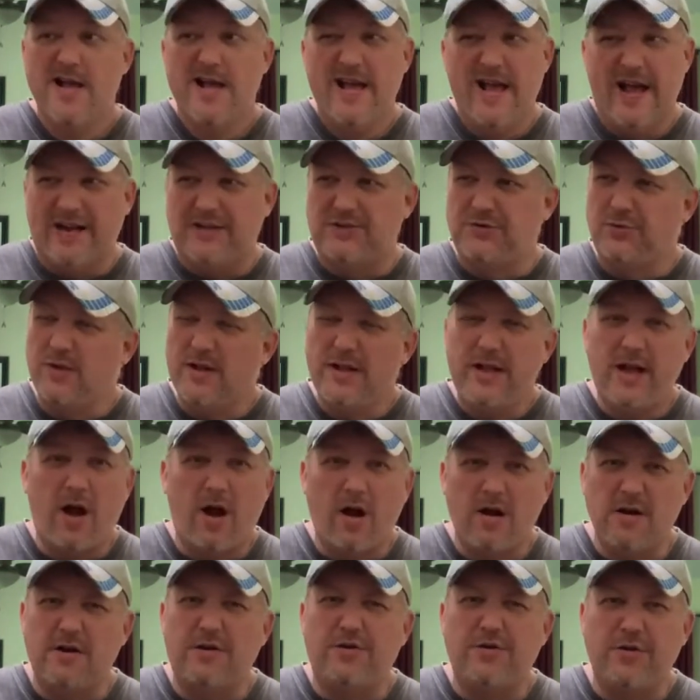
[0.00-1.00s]
And it's really
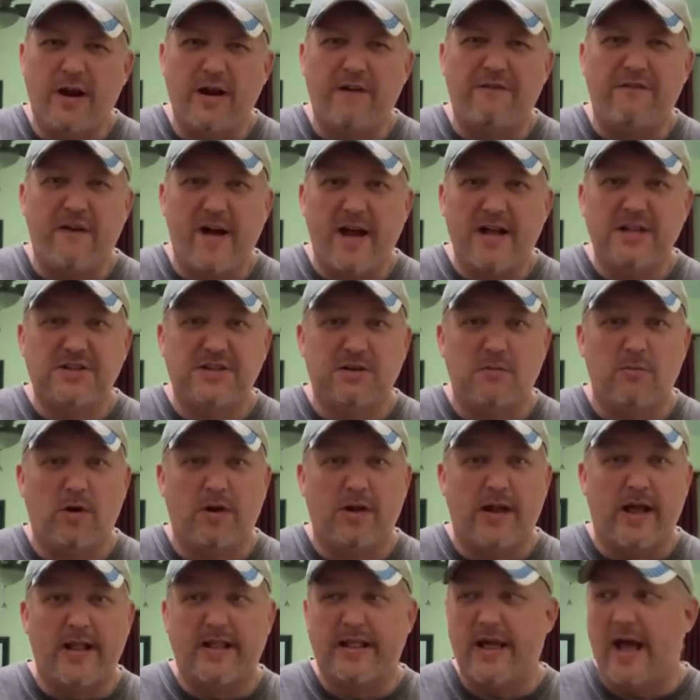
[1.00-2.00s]
hard to try to find someone
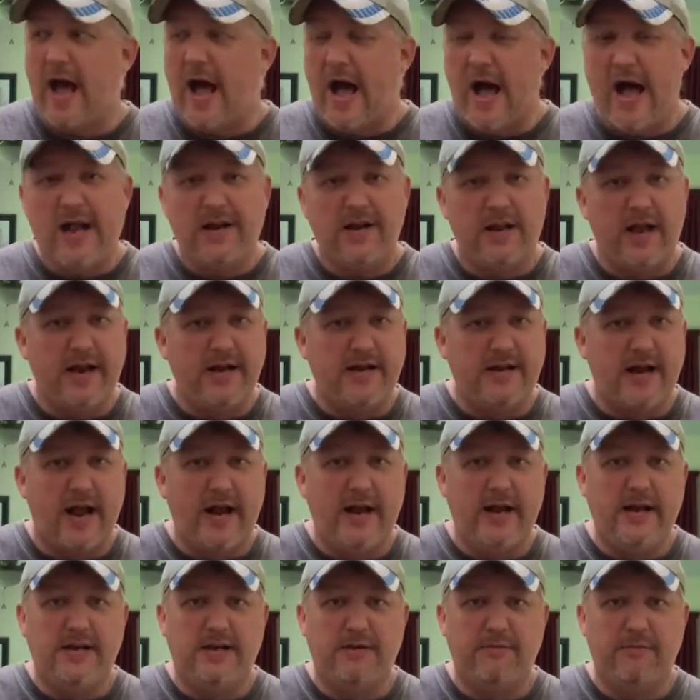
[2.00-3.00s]
like that. Online
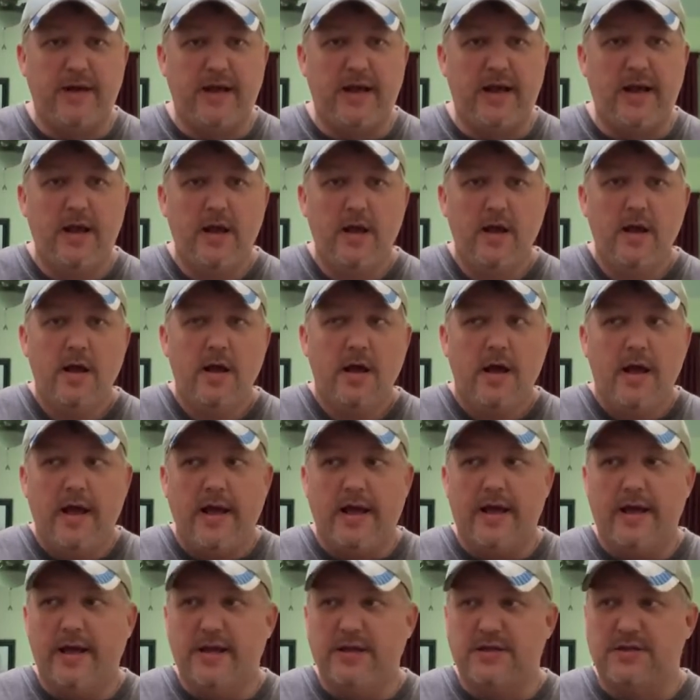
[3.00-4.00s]
dating to me
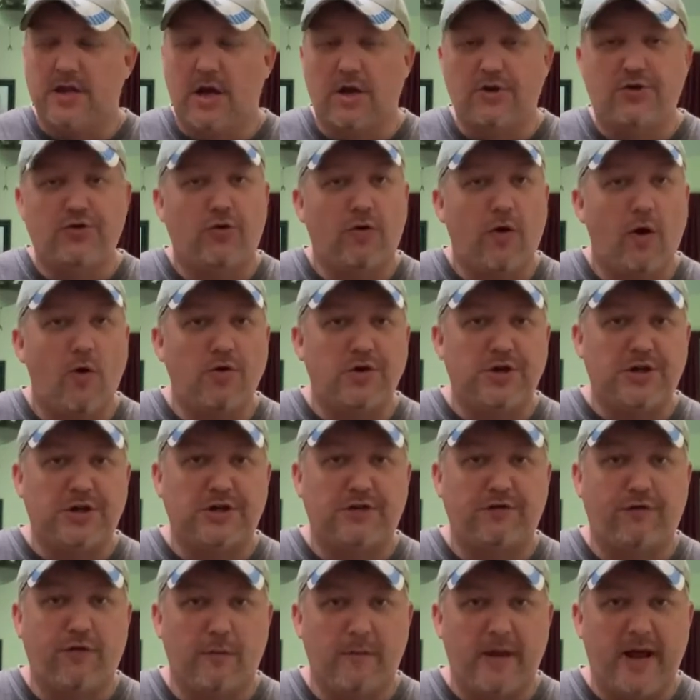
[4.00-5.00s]
is
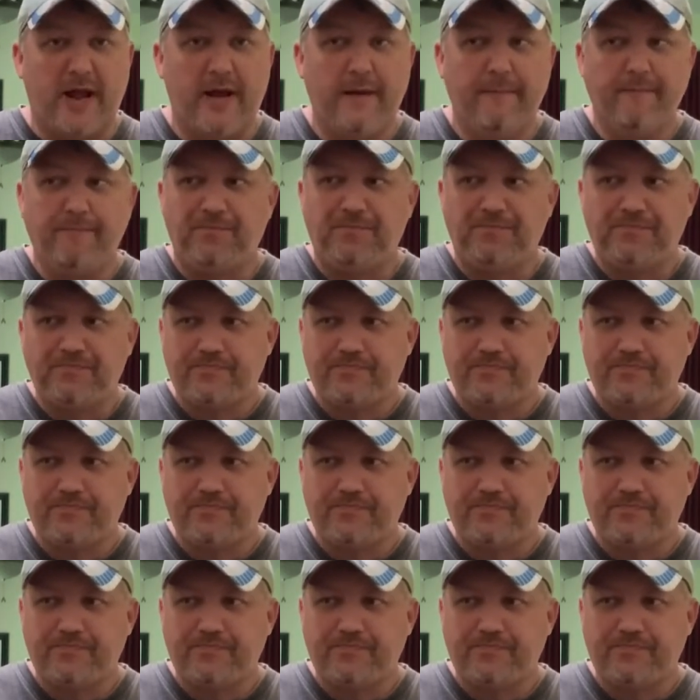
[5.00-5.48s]
atrocious for me.